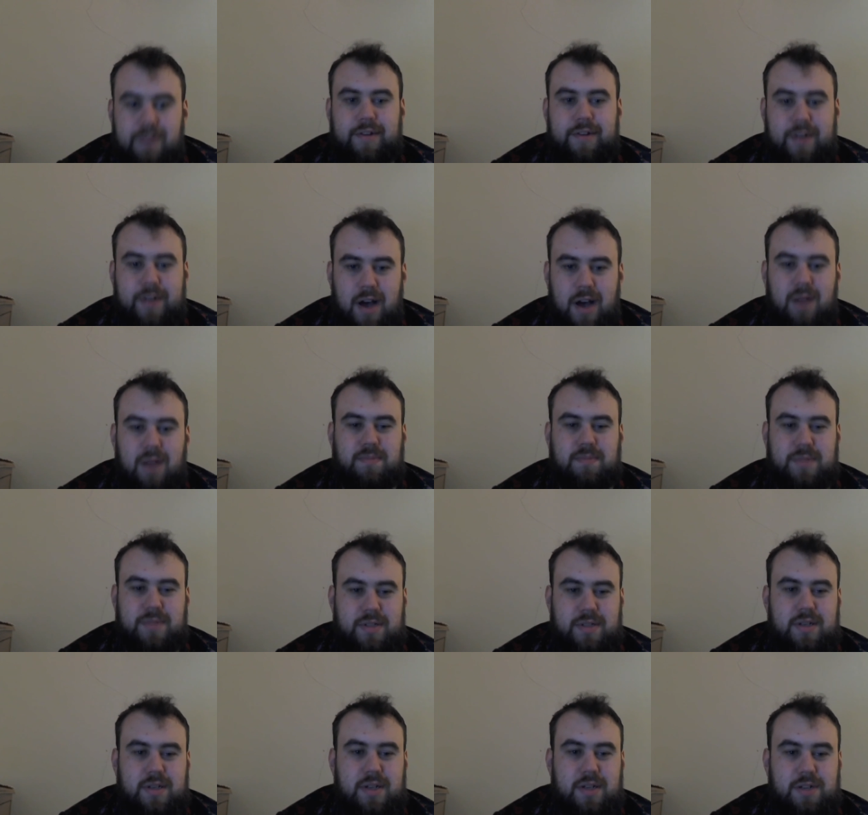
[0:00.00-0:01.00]

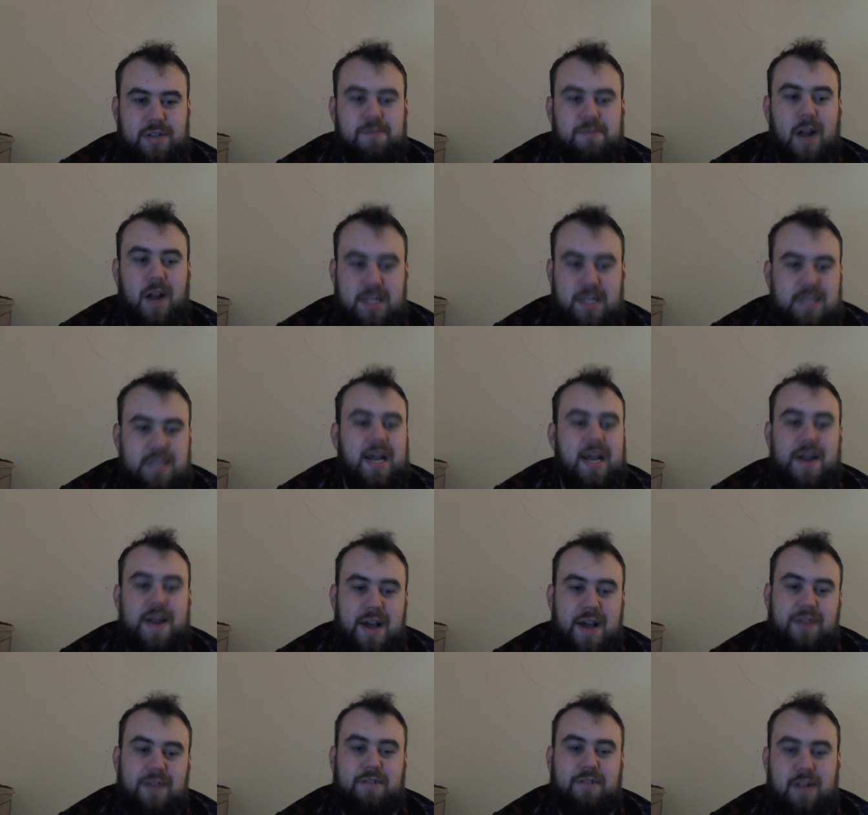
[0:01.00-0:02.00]
times, you write it down a
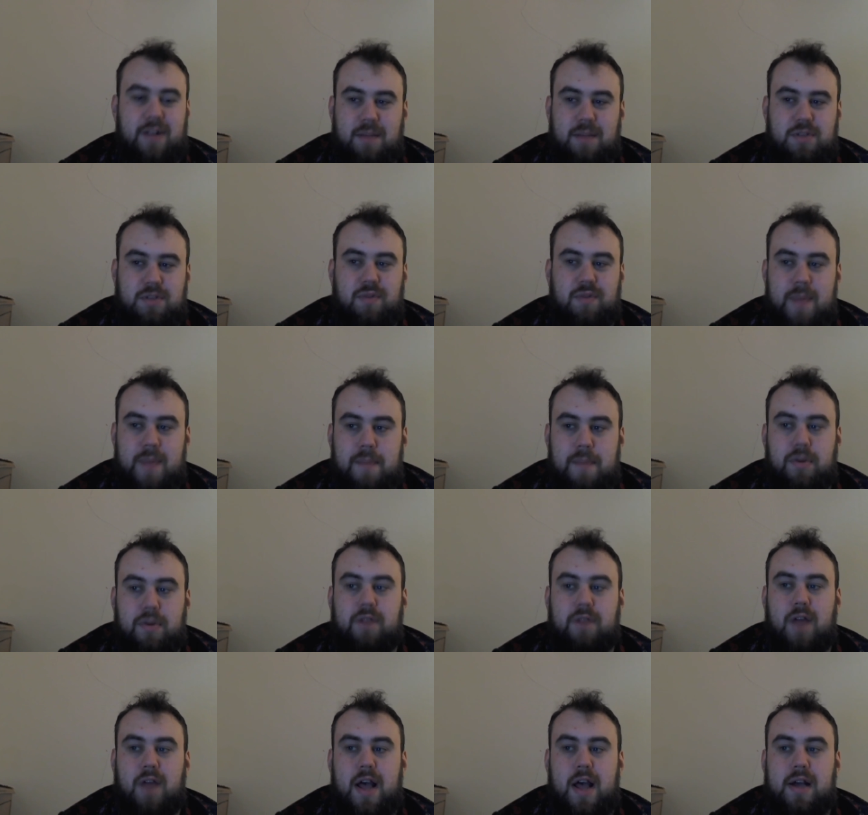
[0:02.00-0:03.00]
hundred times, you remember
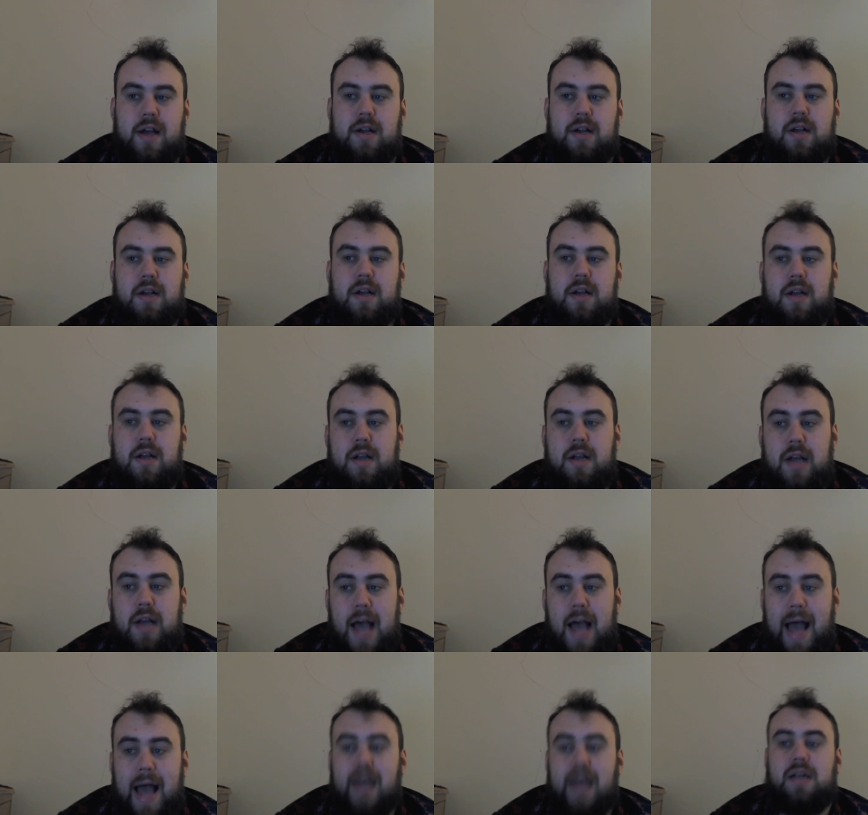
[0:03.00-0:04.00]
it, right?
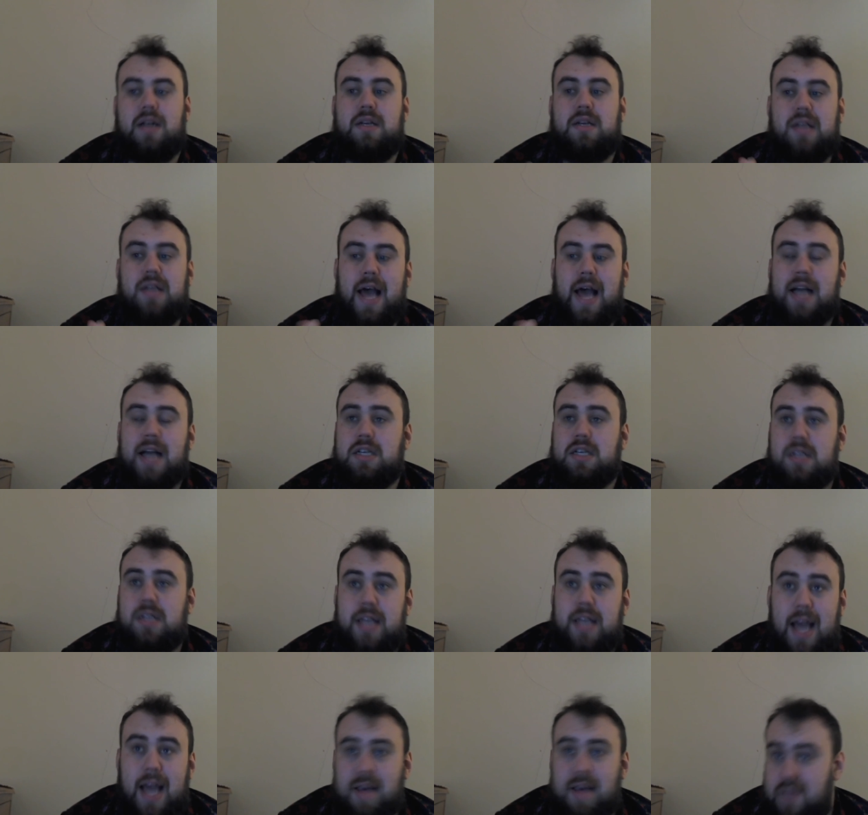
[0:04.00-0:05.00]
And actually
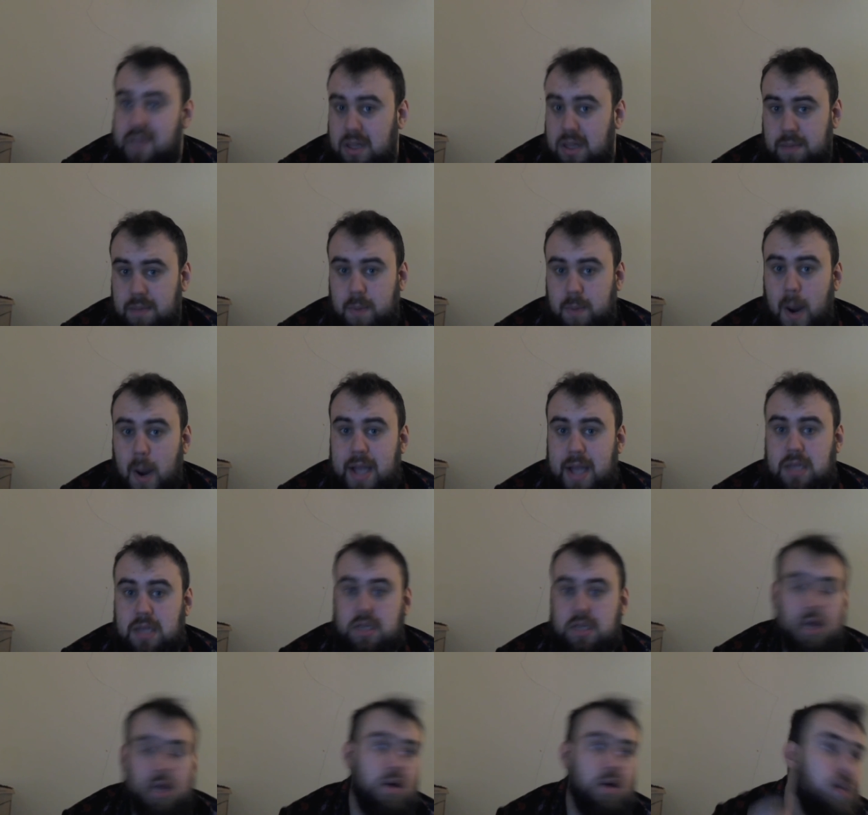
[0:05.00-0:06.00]
having the brain to
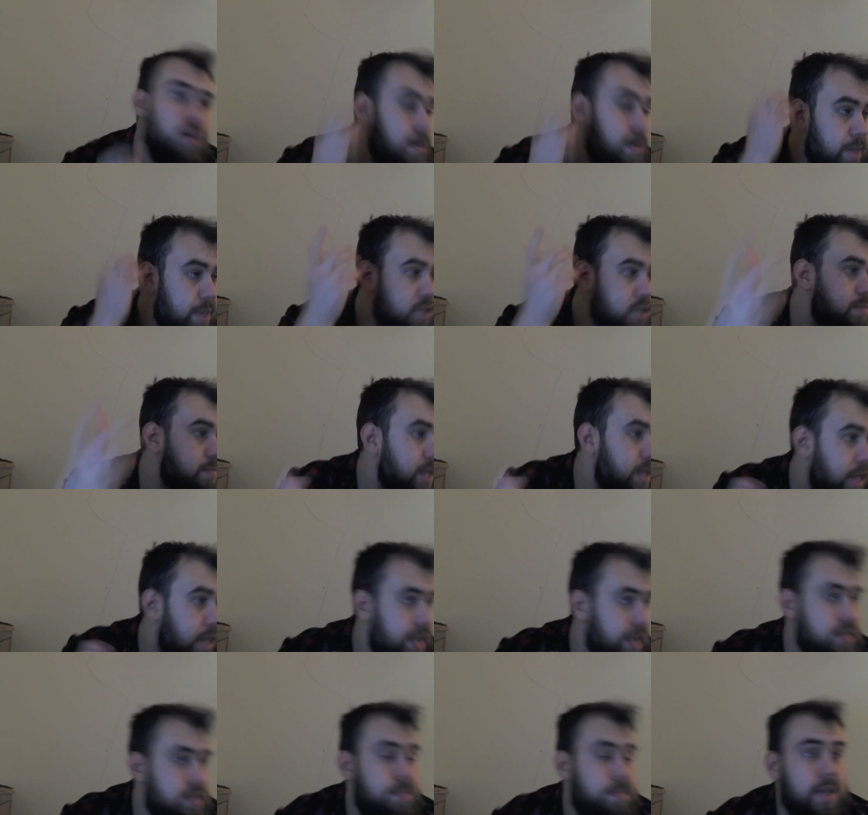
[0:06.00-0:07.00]
go, oh, it must be
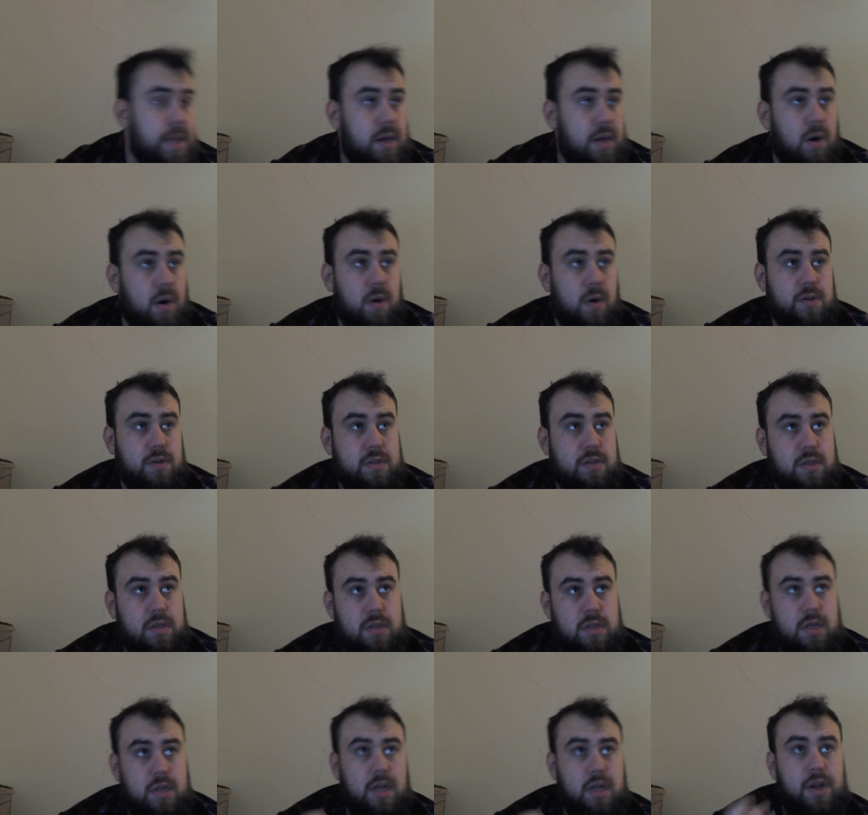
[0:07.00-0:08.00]
this because,
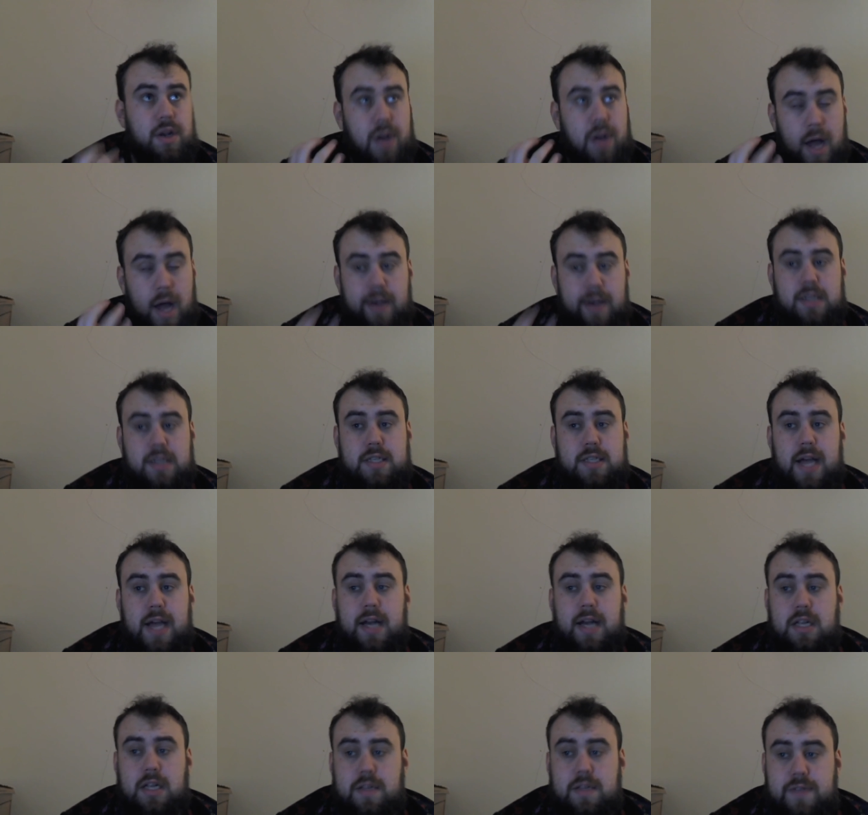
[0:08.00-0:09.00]
and
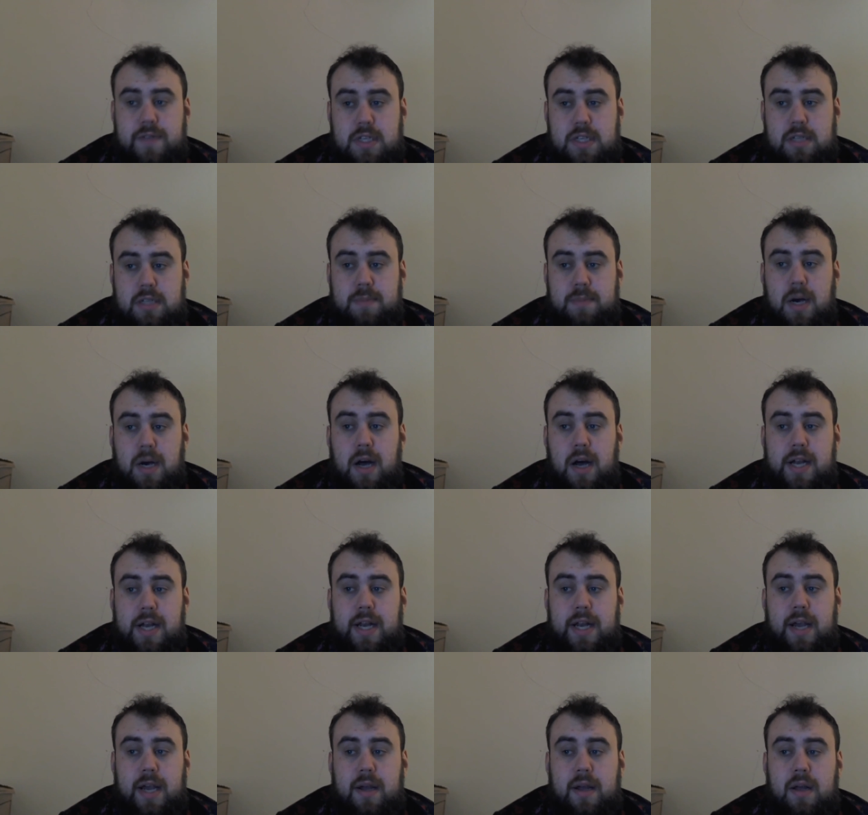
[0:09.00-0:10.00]
understanding the physics behind
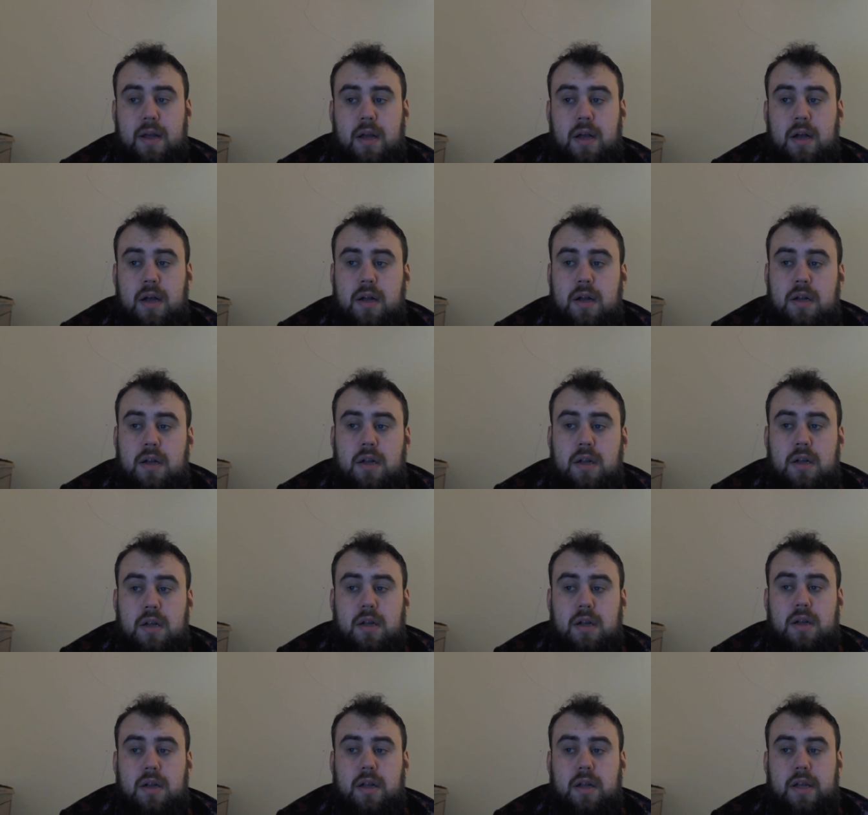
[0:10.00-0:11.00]
it.
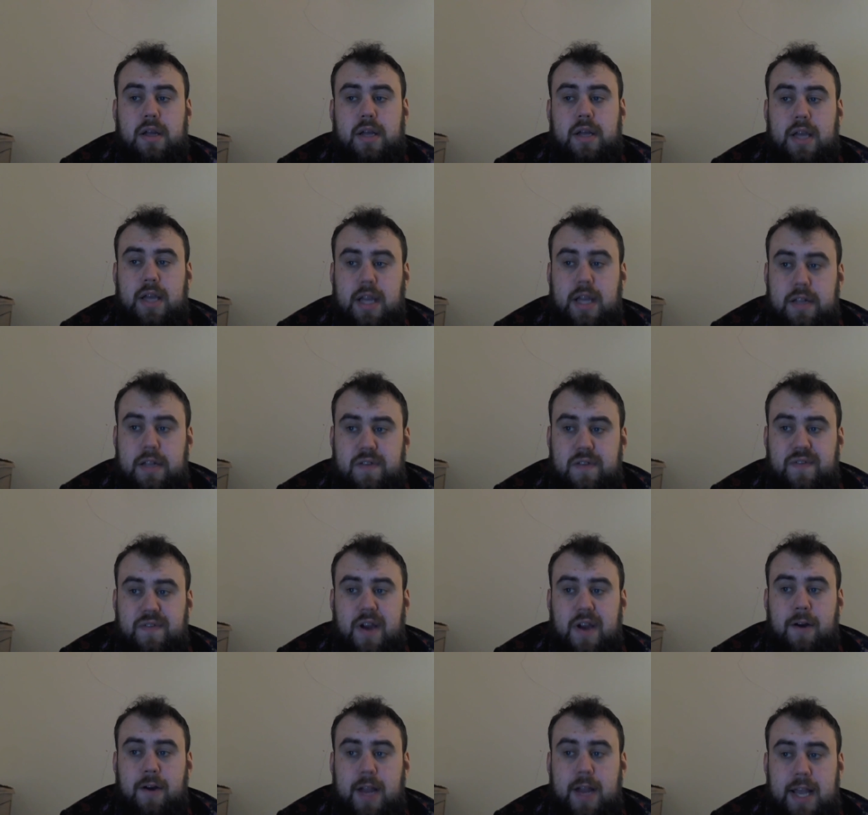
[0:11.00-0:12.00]
It's
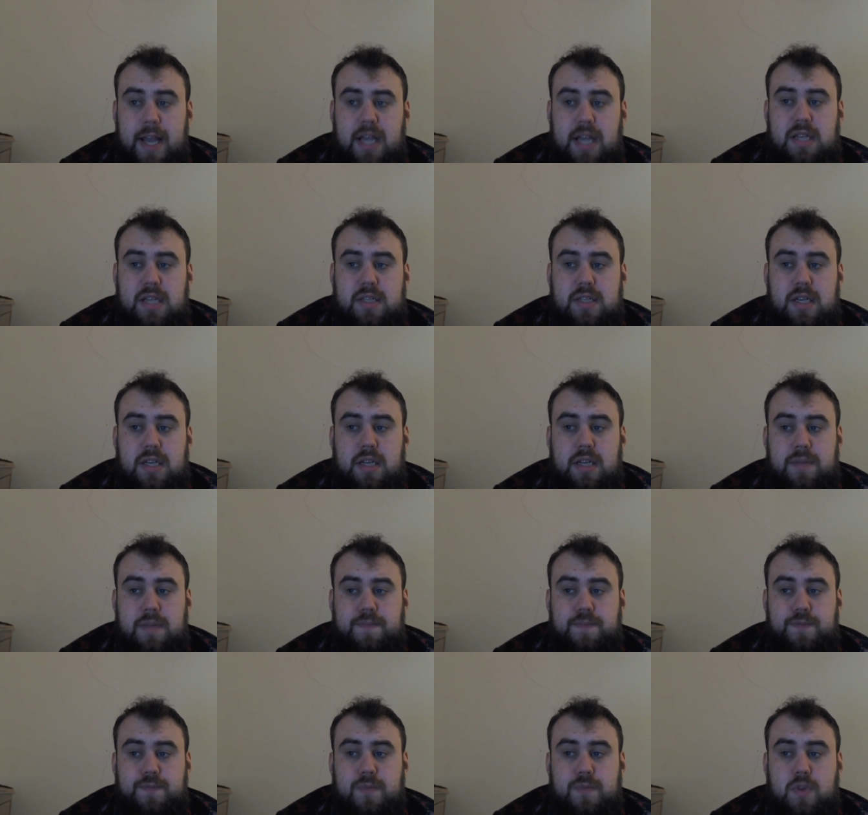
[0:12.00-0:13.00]
very easy
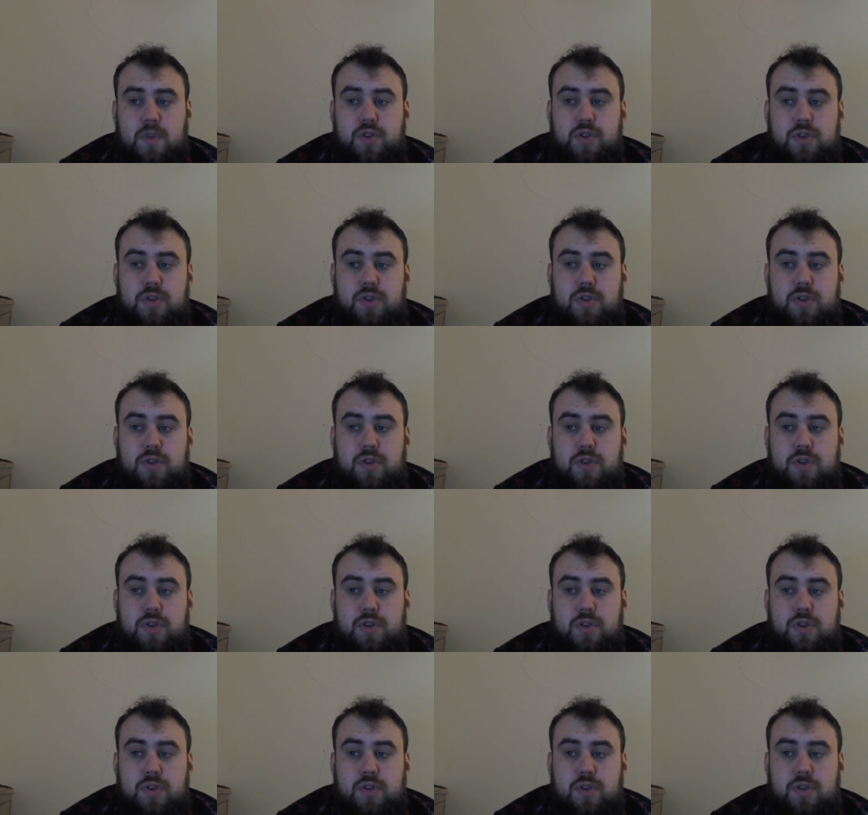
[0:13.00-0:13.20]
to